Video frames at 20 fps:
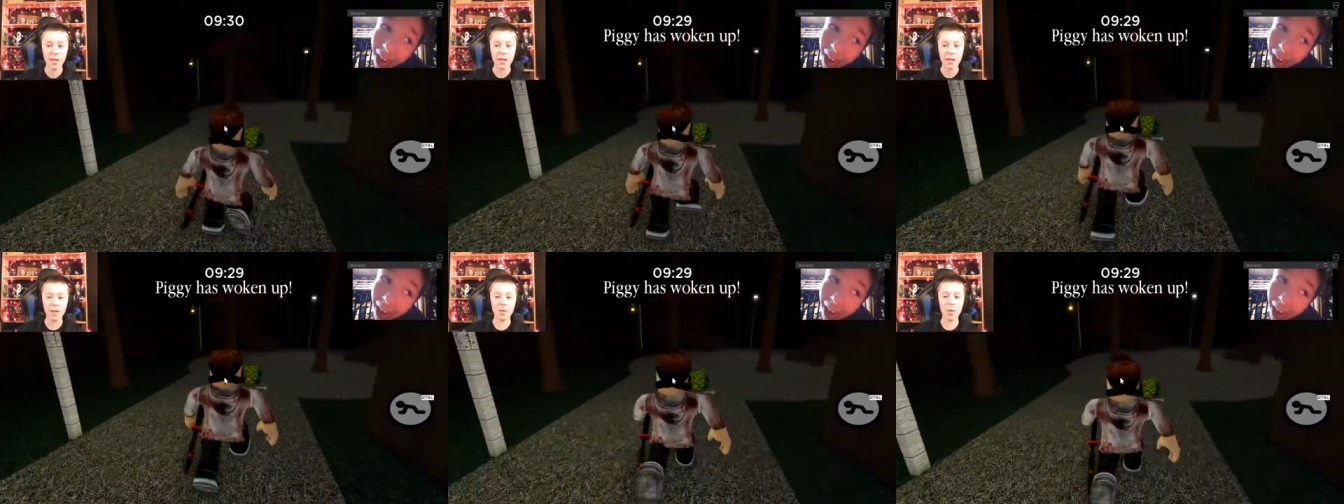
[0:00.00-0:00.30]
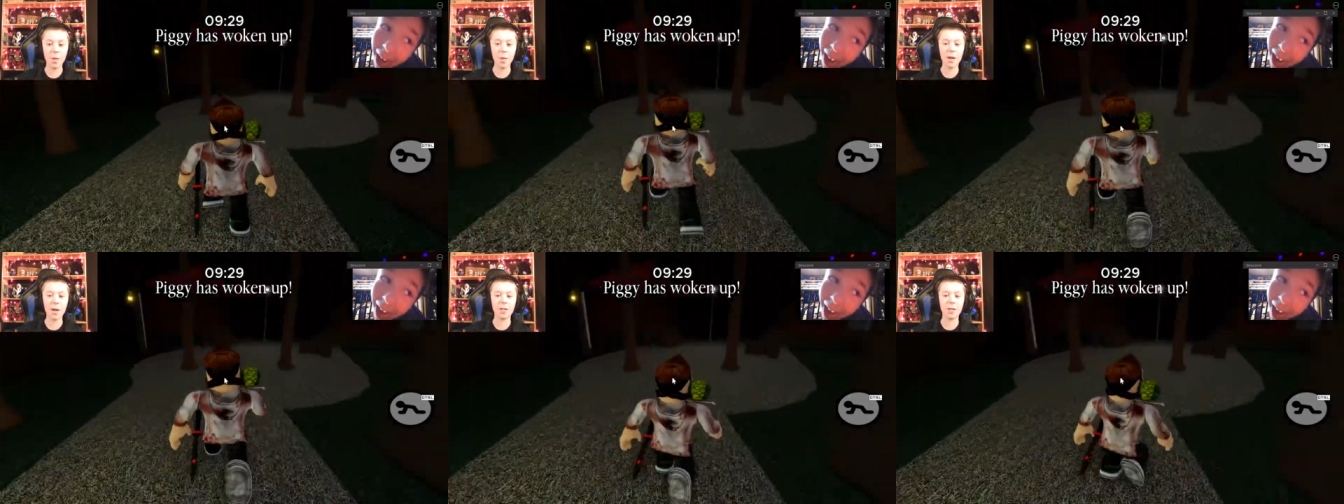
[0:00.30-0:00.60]
No
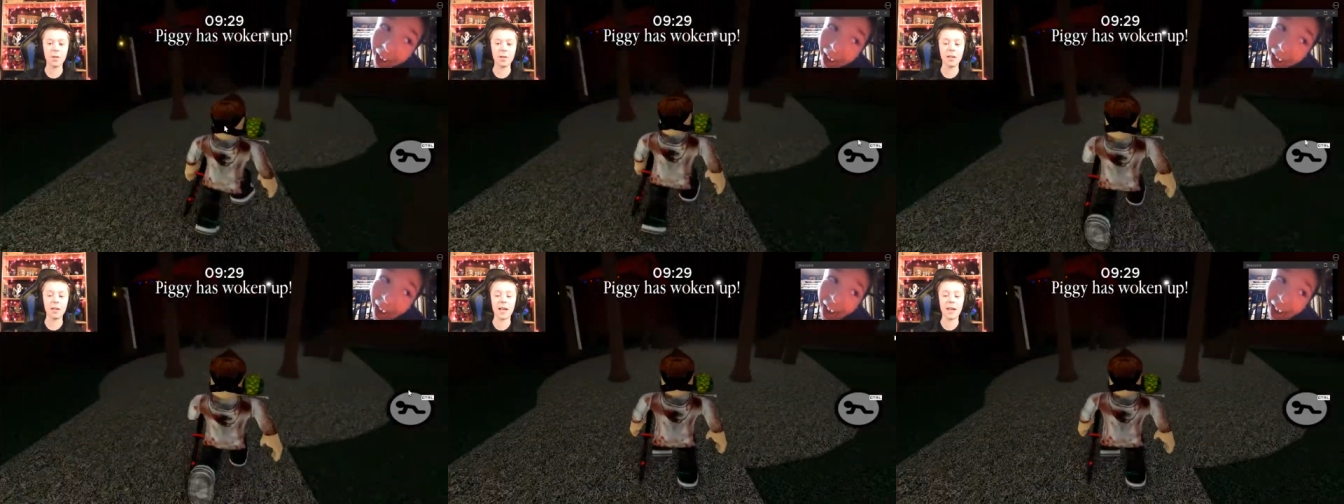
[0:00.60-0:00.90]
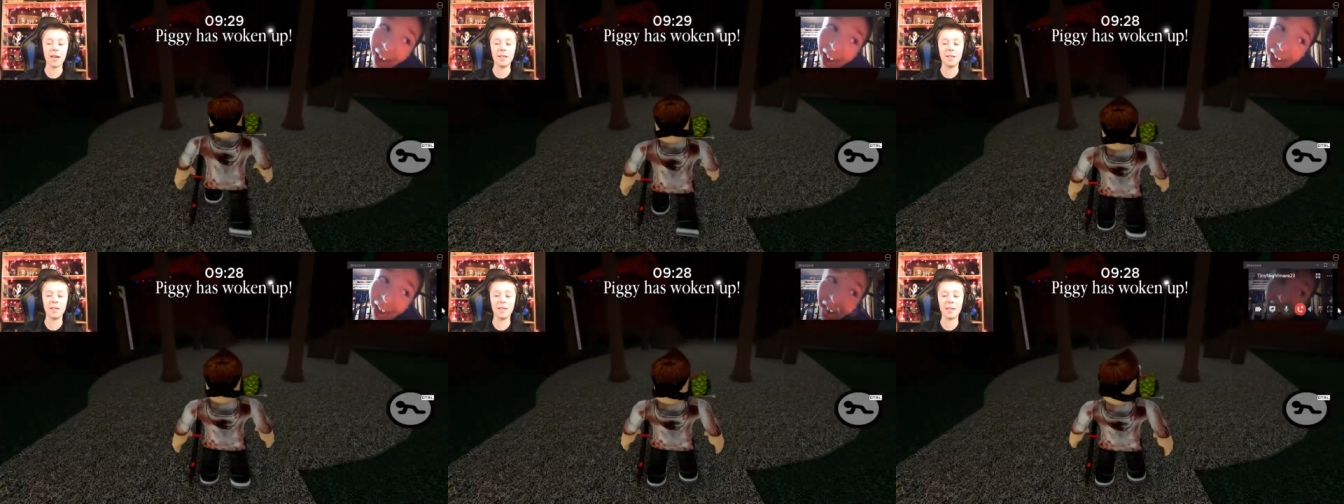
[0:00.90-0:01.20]
one wants to
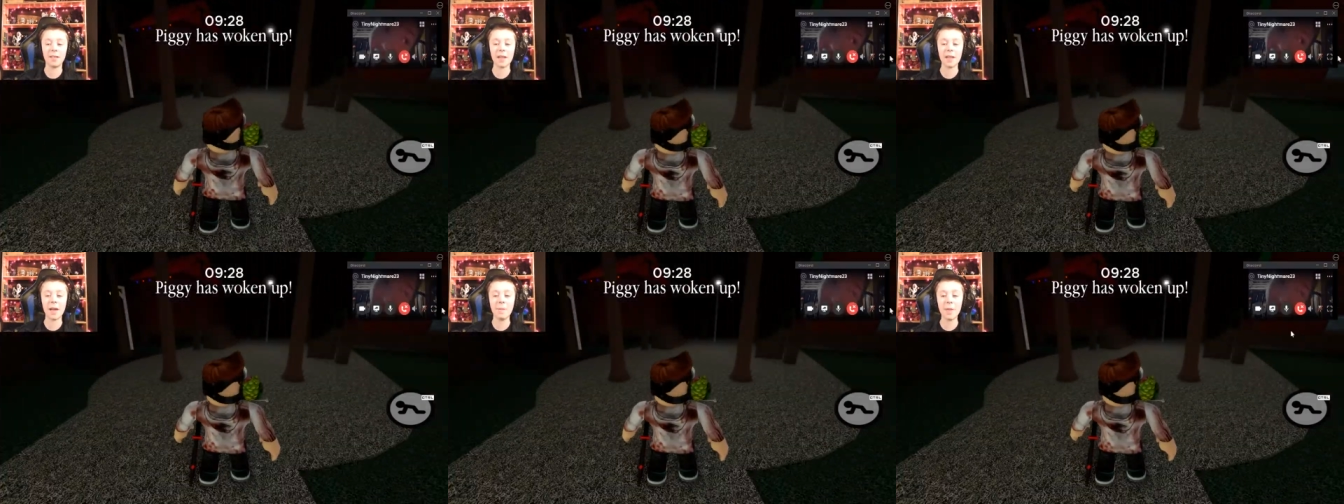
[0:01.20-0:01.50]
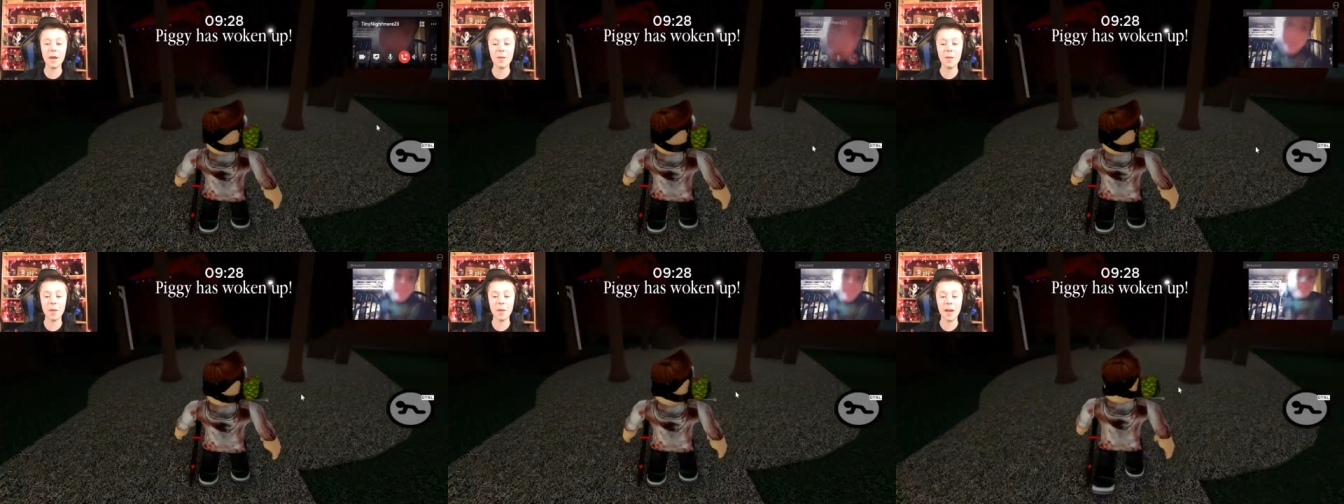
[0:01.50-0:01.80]
eh. stop
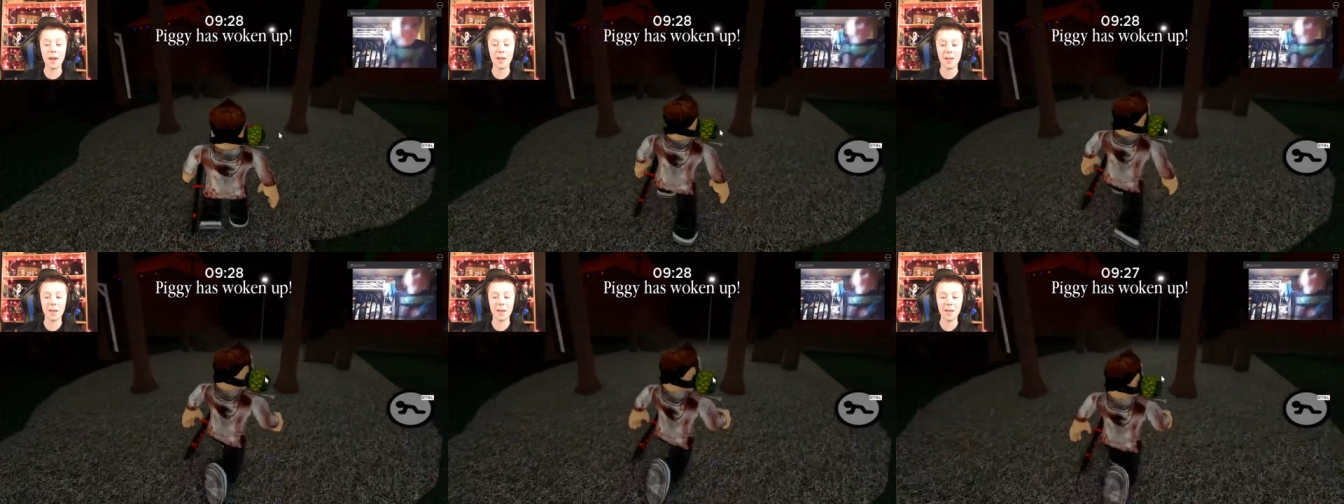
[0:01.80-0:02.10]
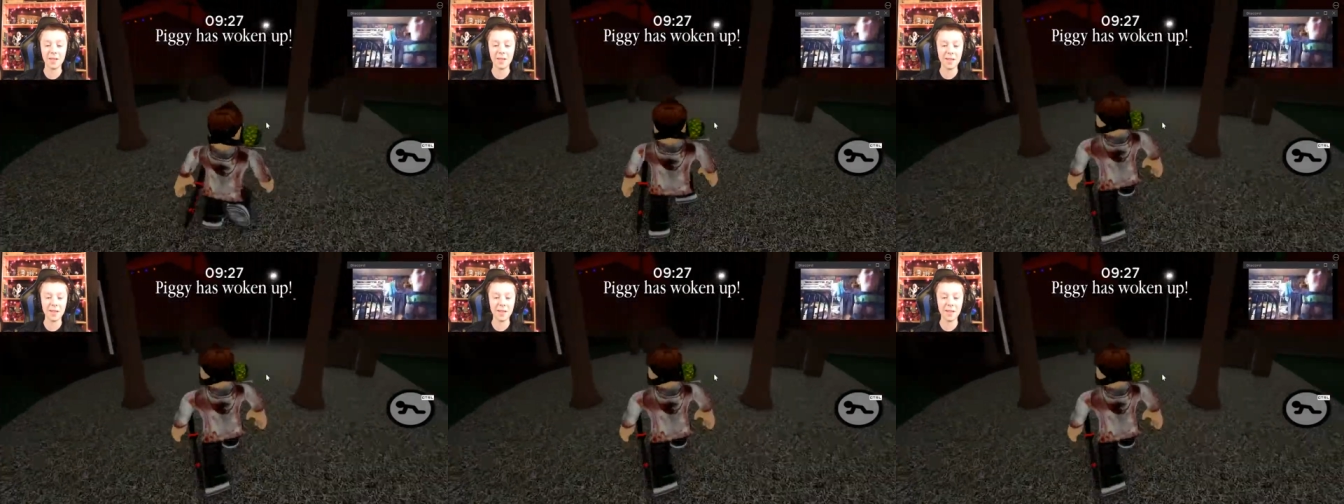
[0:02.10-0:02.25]
being weird.